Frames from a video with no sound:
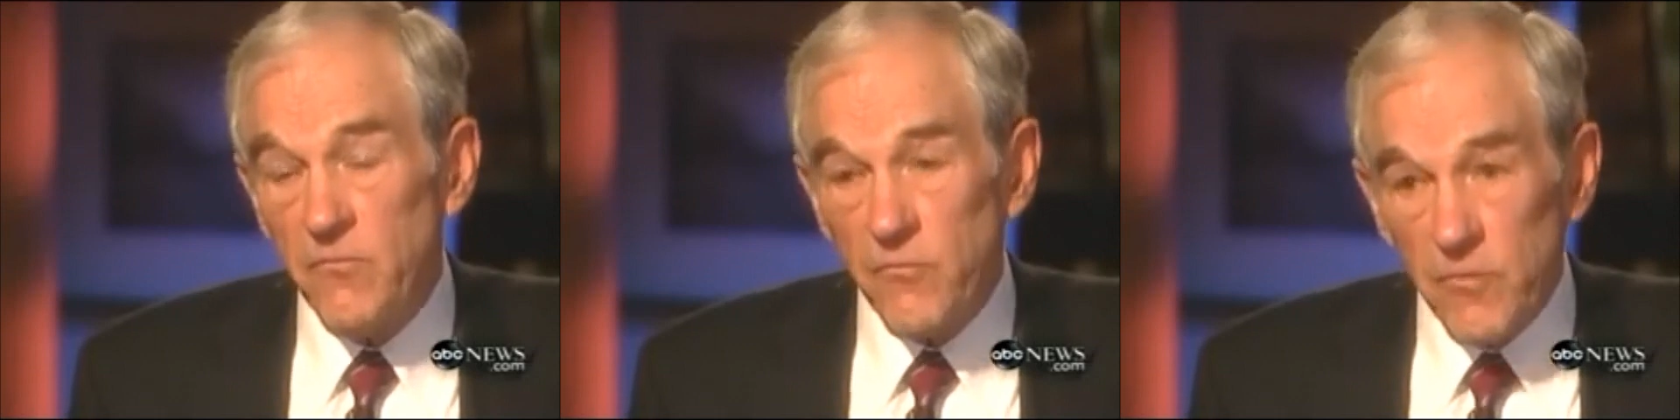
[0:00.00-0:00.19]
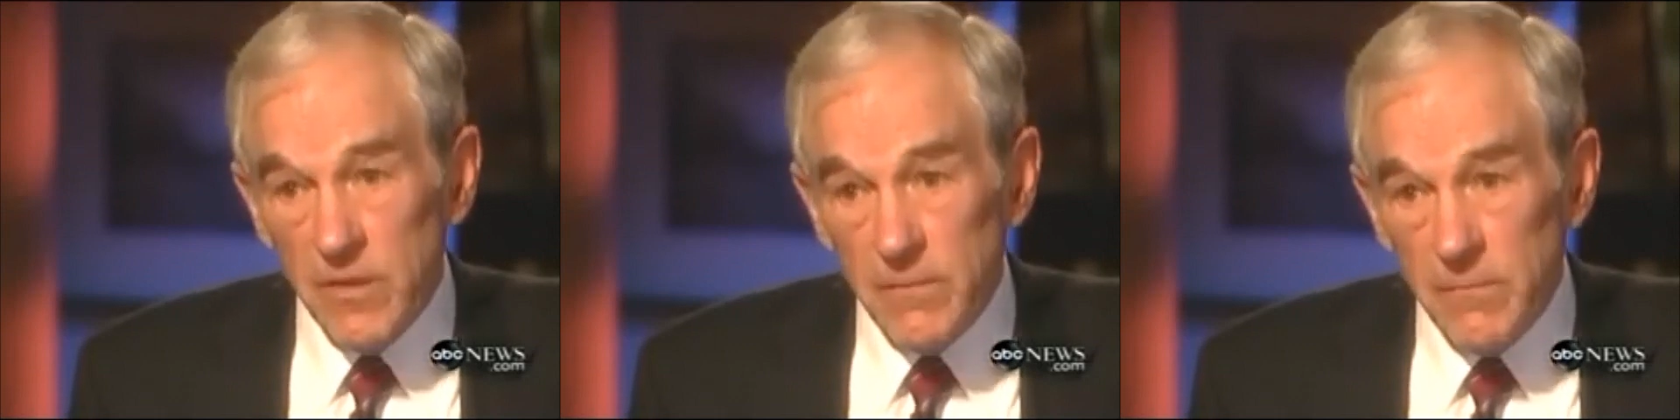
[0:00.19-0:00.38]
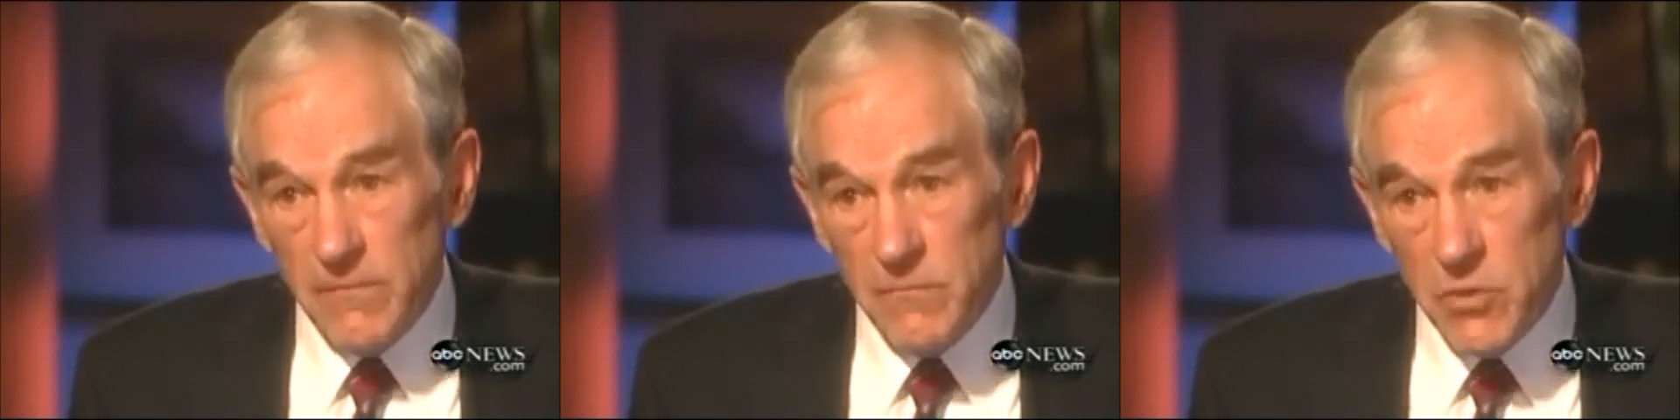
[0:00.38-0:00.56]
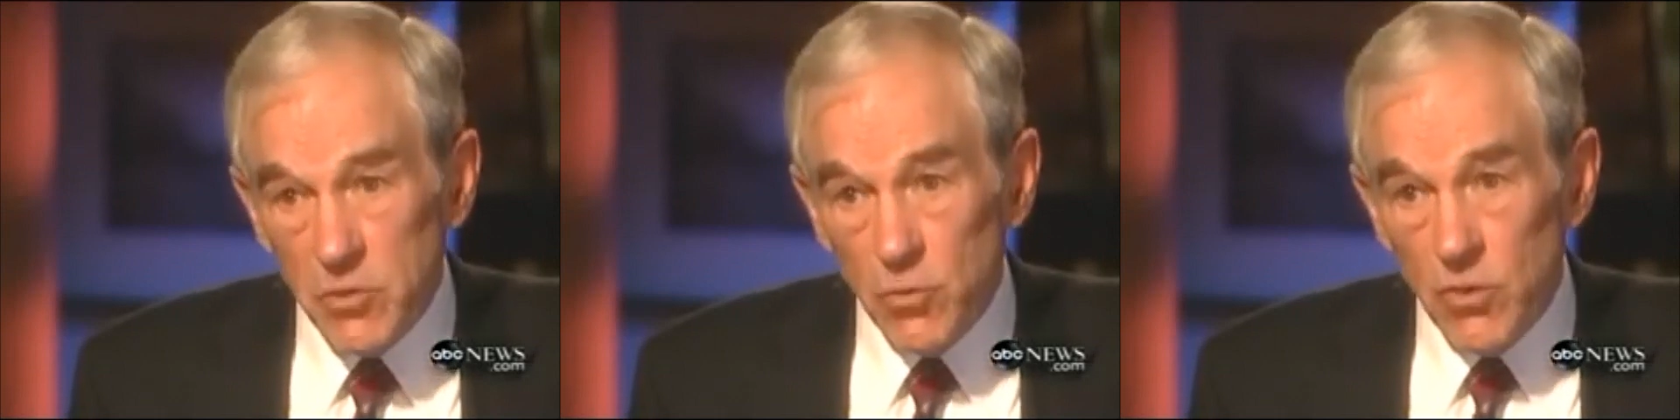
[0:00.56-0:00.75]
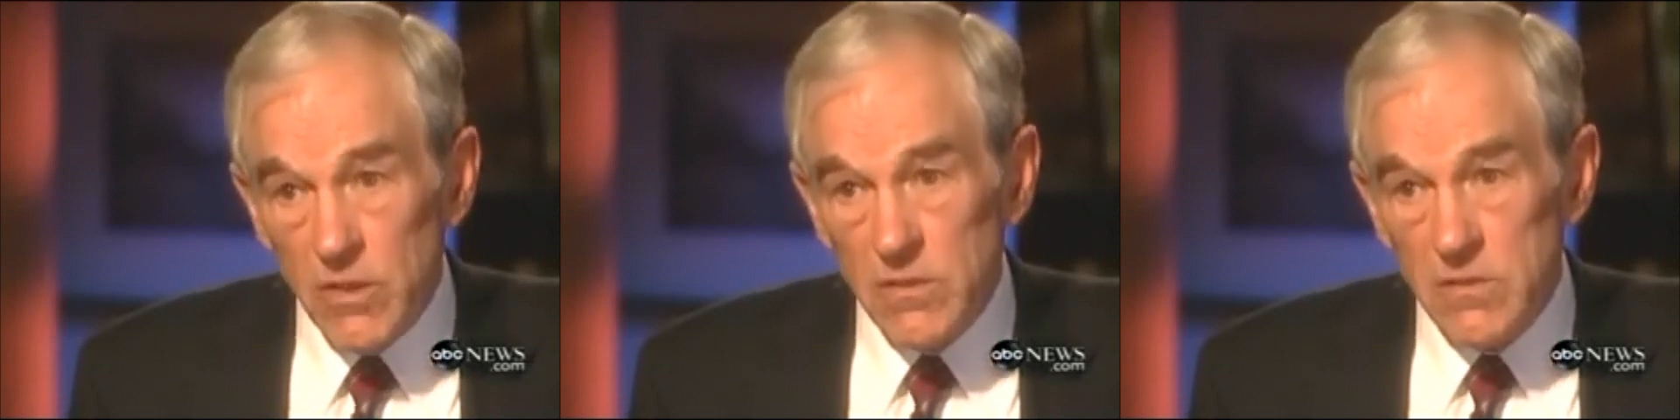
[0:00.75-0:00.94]
freedom of
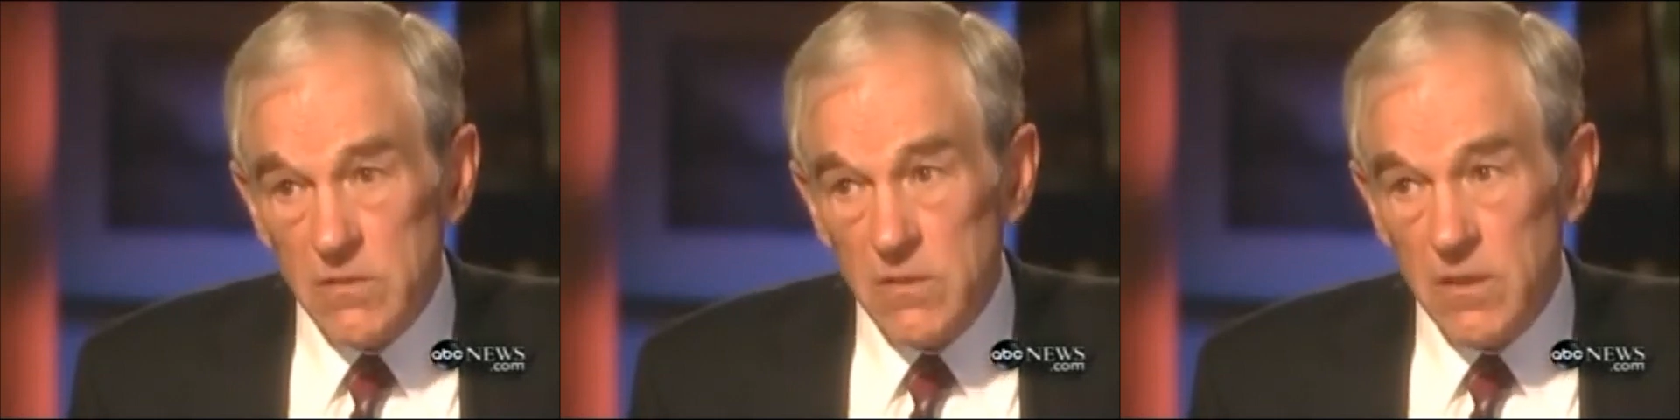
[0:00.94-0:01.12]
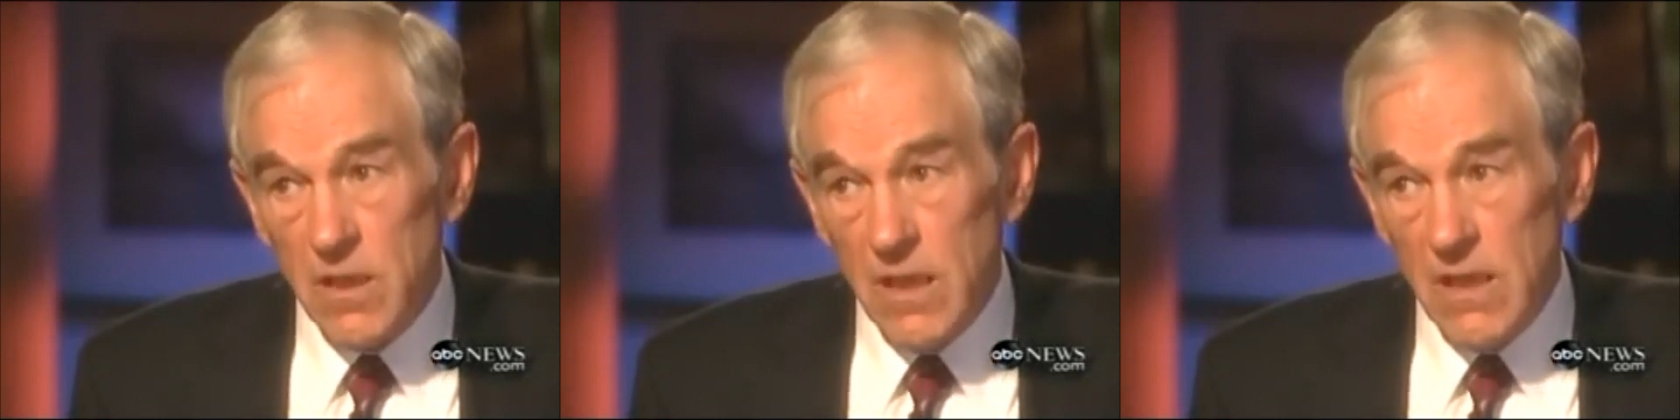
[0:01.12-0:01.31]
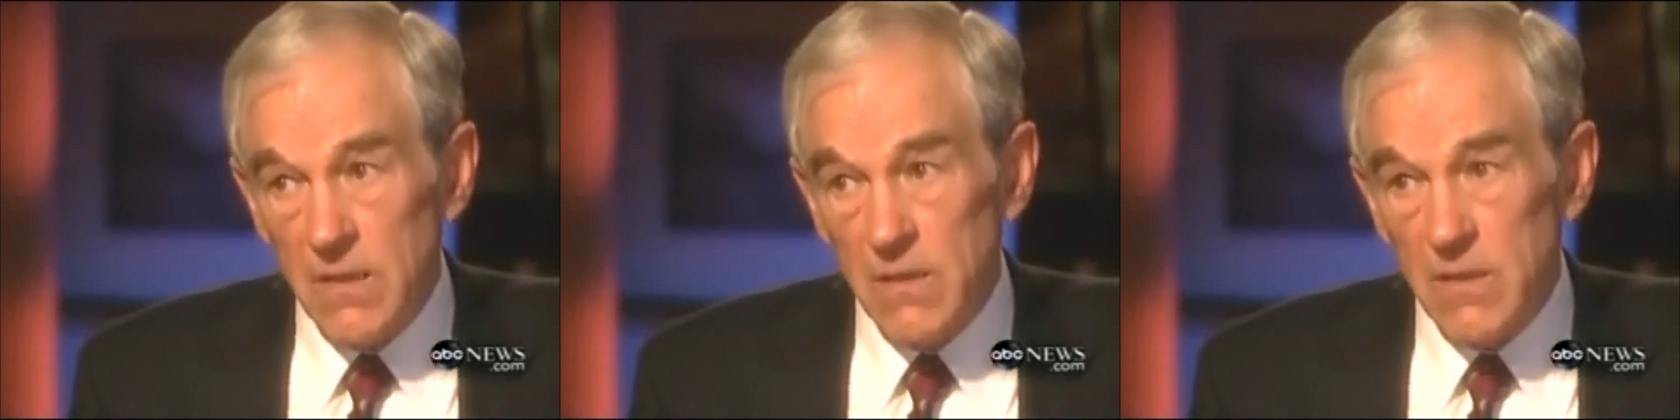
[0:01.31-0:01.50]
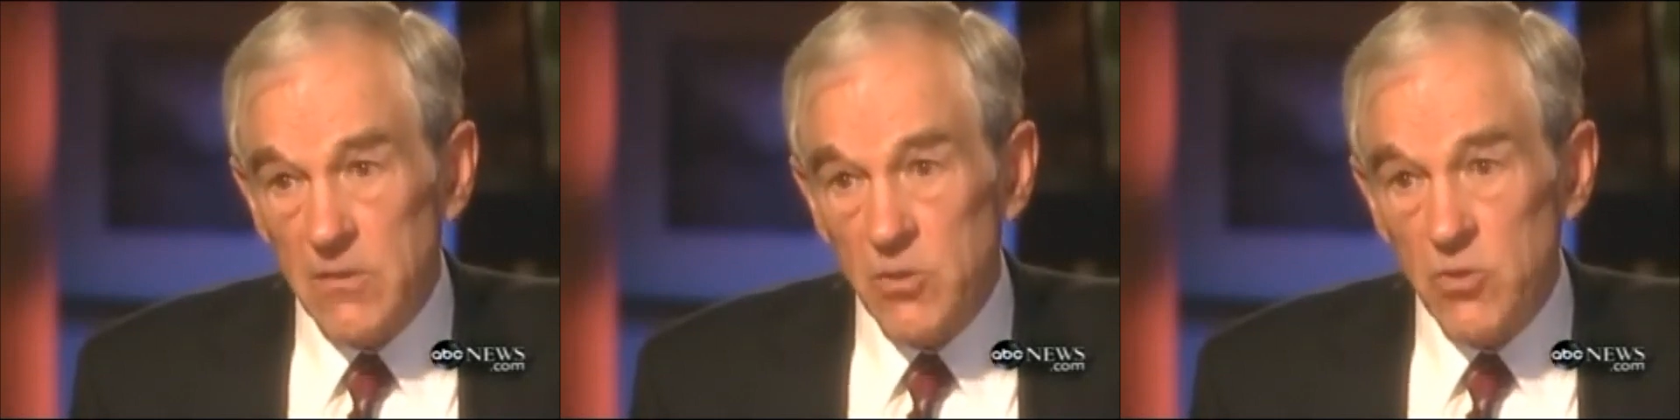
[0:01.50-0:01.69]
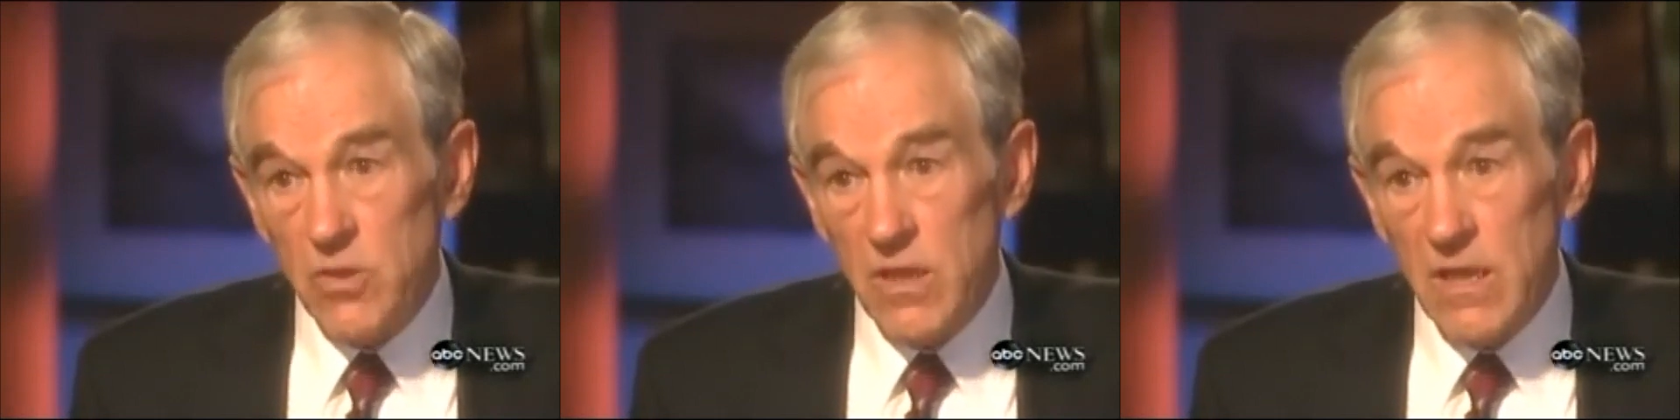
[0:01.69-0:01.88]
choice,
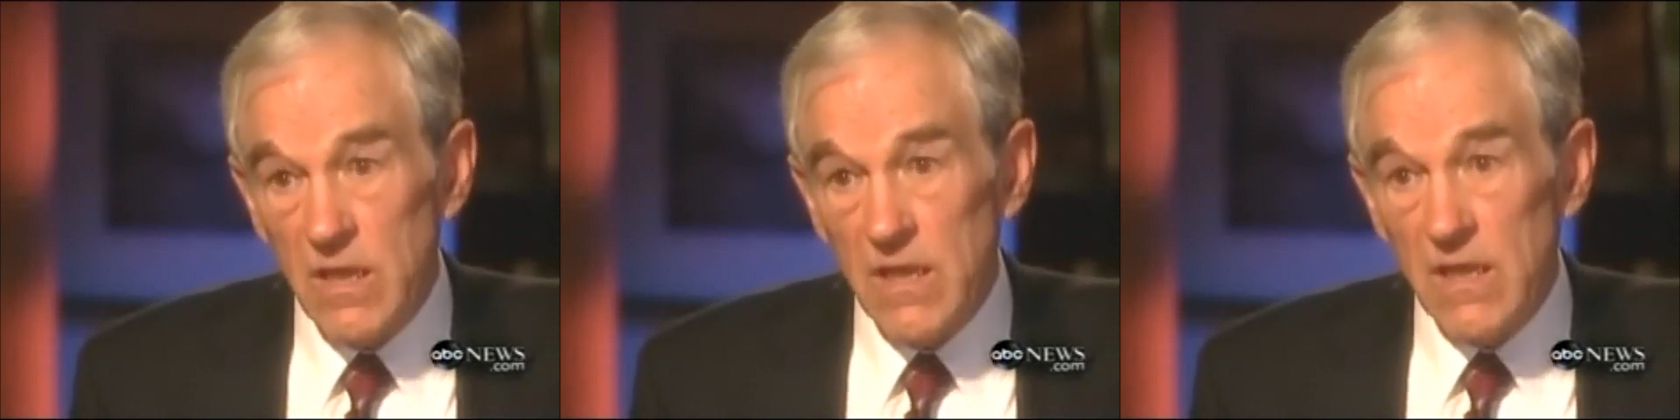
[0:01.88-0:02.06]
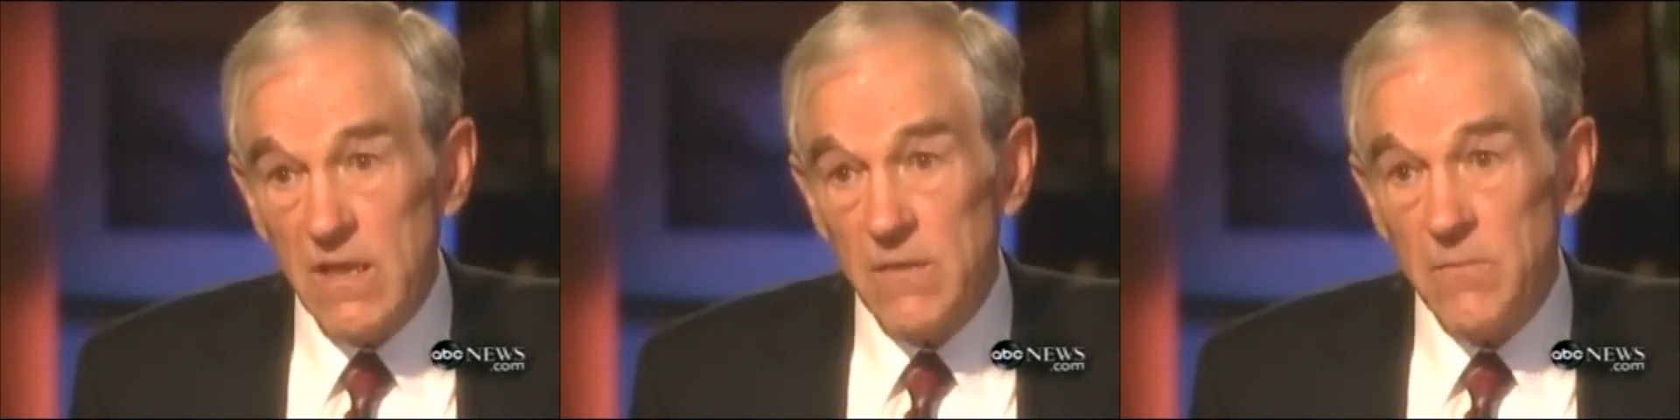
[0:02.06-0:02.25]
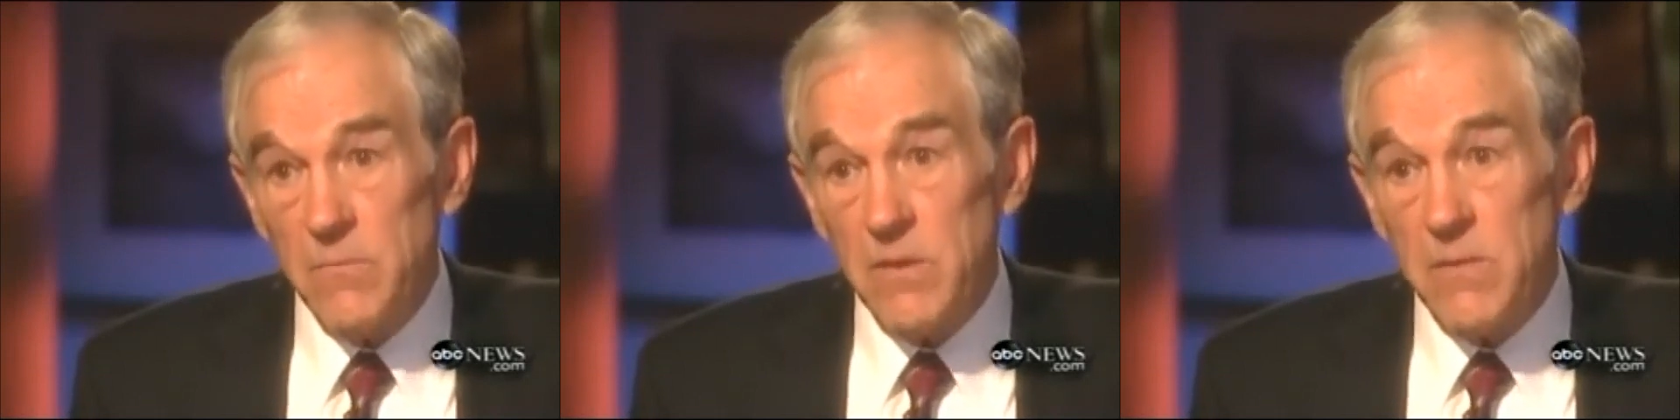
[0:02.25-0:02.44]
and you can't